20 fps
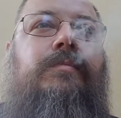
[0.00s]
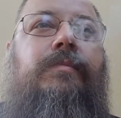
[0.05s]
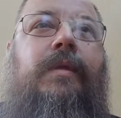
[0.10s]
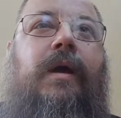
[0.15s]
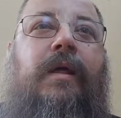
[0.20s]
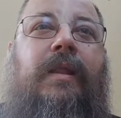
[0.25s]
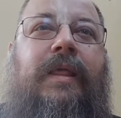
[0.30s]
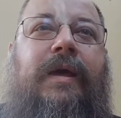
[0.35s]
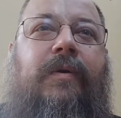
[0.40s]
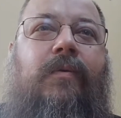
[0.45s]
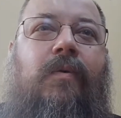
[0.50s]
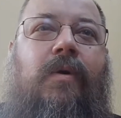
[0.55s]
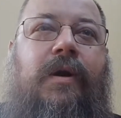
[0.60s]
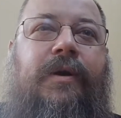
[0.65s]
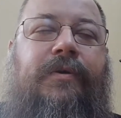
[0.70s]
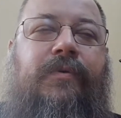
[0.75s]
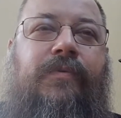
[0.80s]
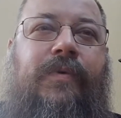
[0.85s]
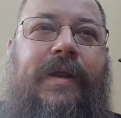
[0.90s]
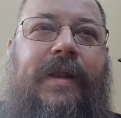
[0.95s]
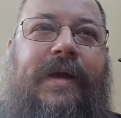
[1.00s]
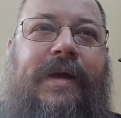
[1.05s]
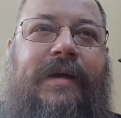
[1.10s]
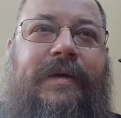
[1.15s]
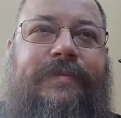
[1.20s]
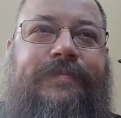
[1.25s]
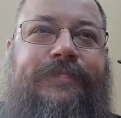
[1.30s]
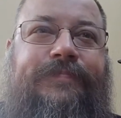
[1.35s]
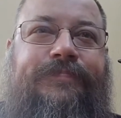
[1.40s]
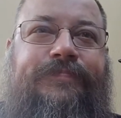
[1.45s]
All that water went
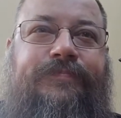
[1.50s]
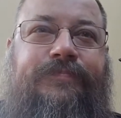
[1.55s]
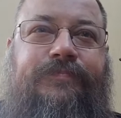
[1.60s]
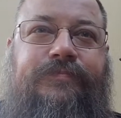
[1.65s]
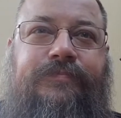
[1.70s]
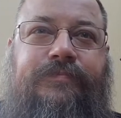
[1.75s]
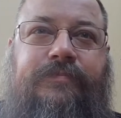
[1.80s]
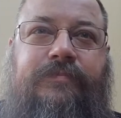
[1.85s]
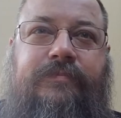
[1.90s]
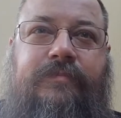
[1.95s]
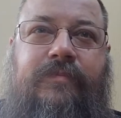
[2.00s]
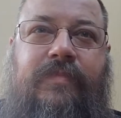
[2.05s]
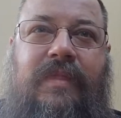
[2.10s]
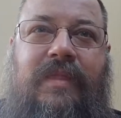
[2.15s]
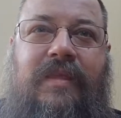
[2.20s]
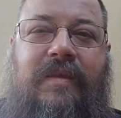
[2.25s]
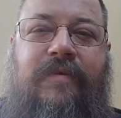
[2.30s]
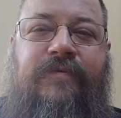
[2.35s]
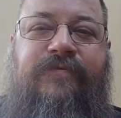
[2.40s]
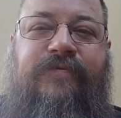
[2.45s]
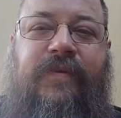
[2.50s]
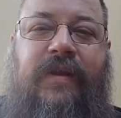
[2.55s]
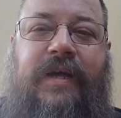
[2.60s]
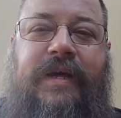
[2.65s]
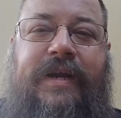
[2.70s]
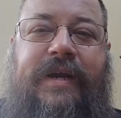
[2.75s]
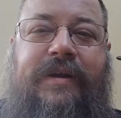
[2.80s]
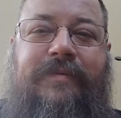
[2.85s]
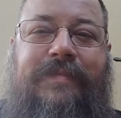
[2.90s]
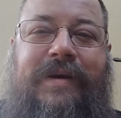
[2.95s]
out.
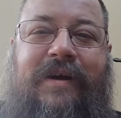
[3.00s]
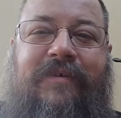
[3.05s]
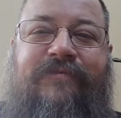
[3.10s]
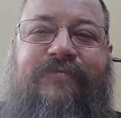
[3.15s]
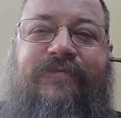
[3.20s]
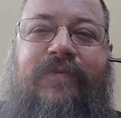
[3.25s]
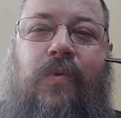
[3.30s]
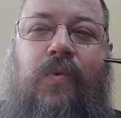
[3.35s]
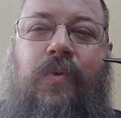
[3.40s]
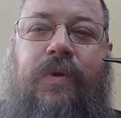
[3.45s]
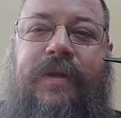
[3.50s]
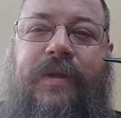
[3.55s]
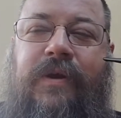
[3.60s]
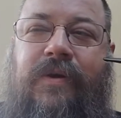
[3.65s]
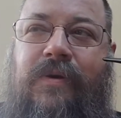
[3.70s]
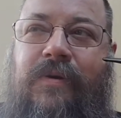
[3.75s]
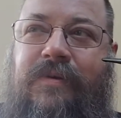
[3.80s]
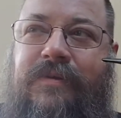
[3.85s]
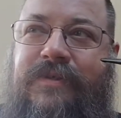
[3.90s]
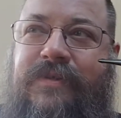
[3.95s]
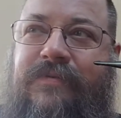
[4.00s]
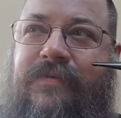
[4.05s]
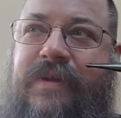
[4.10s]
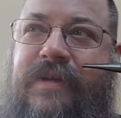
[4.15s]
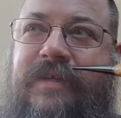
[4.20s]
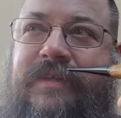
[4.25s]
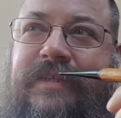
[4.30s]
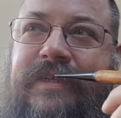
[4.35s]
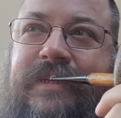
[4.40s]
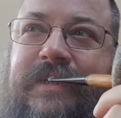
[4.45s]
Flooded about 4 yards
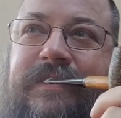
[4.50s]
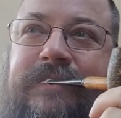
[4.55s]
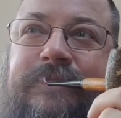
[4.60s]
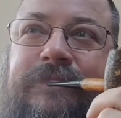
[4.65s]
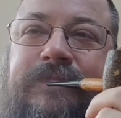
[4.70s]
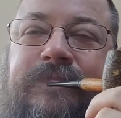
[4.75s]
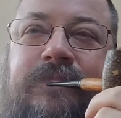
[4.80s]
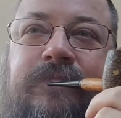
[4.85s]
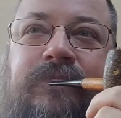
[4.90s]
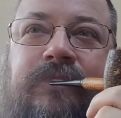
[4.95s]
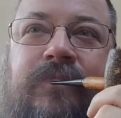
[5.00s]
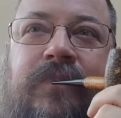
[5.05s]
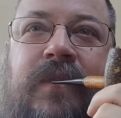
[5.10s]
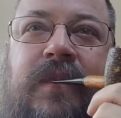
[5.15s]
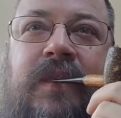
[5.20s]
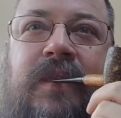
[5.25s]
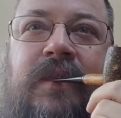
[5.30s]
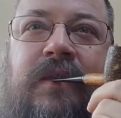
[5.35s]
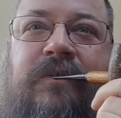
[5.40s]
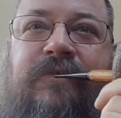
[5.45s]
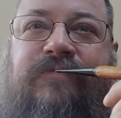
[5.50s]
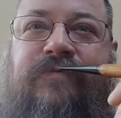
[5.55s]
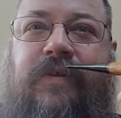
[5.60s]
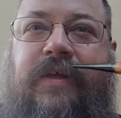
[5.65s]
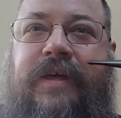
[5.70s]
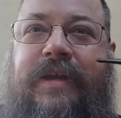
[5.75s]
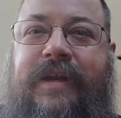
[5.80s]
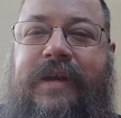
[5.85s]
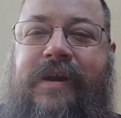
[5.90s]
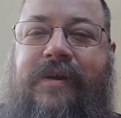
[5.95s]
around there.
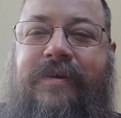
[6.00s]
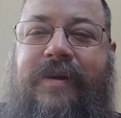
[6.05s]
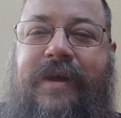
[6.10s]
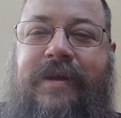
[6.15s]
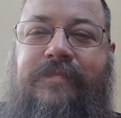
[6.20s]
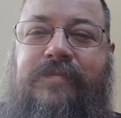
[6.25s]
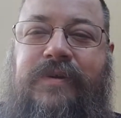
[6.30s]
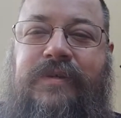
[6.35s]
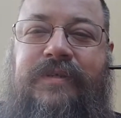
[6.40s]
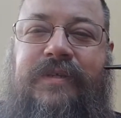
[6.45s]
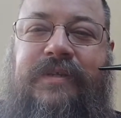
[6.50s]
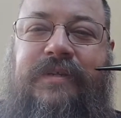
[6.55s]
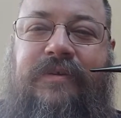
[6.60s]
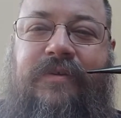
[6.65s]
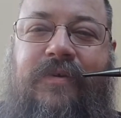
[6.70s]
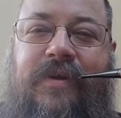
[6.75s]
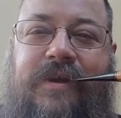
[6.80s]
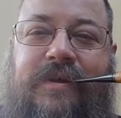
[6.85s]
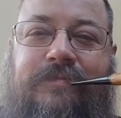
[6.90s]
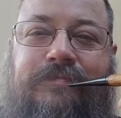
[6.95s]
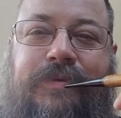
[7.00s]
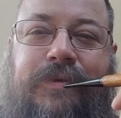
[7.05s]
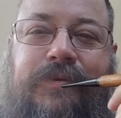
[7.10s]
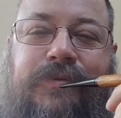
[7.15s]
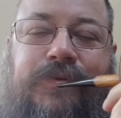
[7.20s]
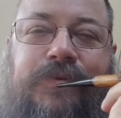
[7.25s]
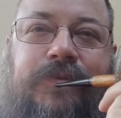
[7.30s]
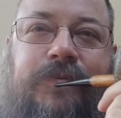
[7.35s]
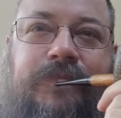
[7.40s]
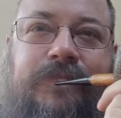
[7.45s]
Flooded our neighbor's in-ground
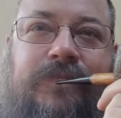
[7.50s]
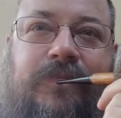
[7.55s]
pool.